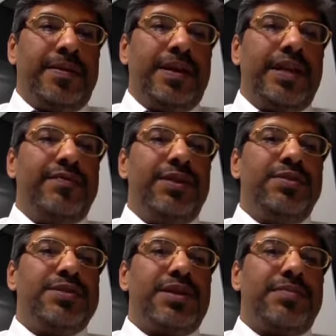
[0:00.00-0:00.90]
Can we
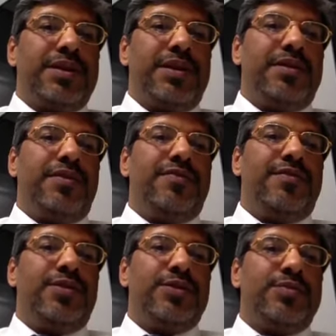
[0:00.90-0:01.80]
use some kind of
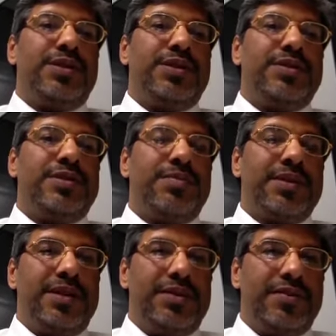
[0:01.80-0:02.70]
automation, some
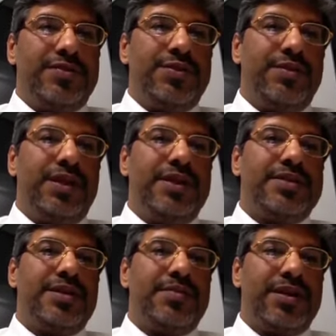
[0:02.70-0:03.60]
kind of tooling,
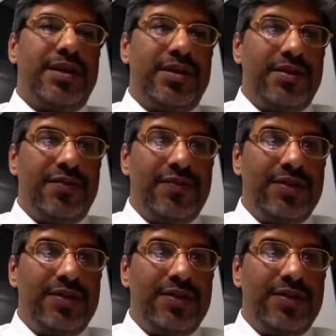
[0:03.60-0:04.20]
some kind of